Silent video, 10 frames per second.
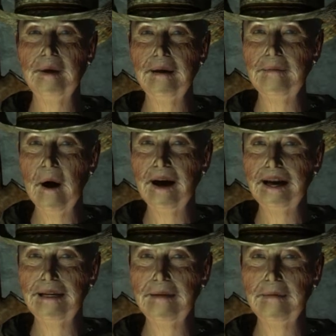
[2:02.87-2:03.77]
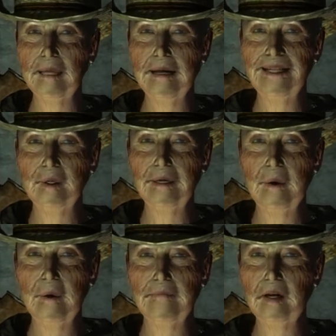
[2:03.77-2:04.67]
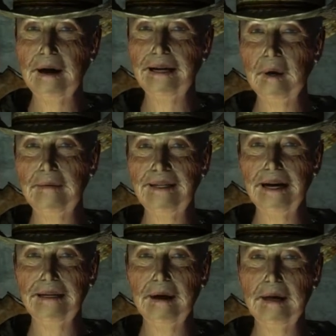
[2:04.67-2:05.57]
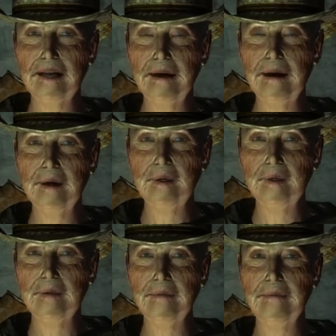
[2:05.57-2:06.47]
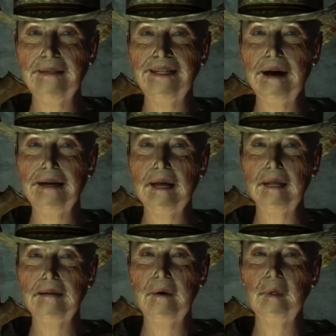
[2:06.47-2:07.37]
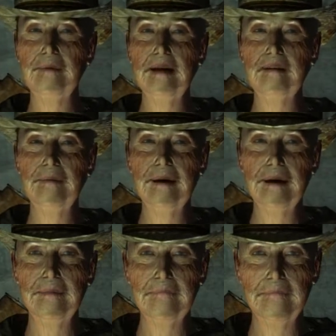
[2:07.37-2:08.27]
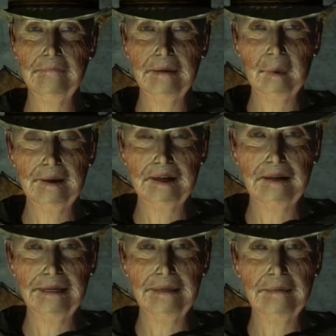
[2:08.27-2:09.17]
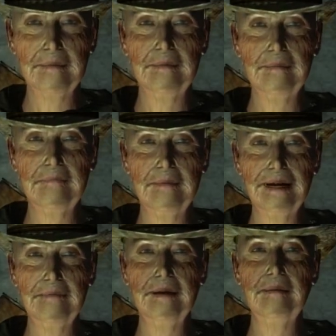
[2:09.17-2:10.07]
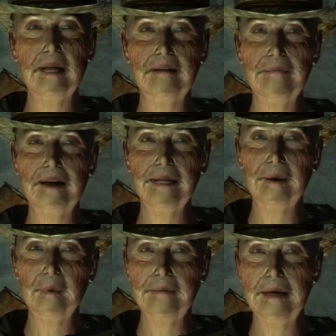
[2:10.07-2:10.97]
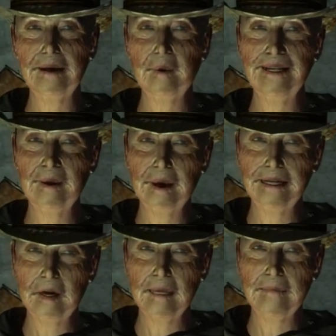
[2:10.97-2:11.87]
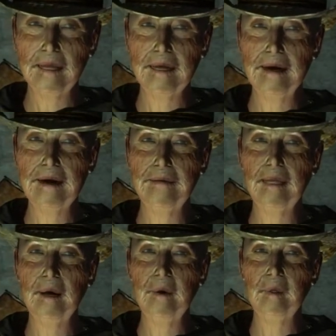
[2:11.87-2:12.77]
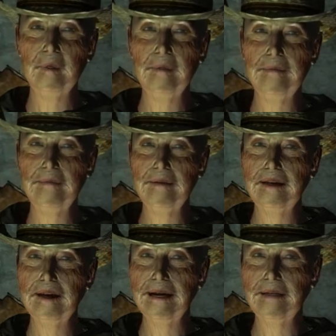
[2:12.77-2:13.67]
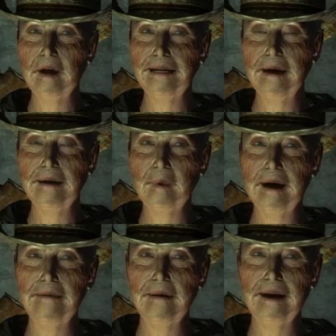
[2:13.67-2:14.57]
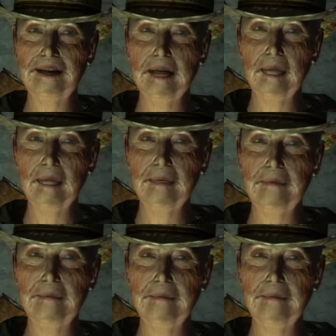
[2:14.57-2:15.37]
where I took the scenic route home just so I could stay in the air. Caught hell for it every time, but worth it. Some of the things we did were questionable, I know. That's just how it was back then.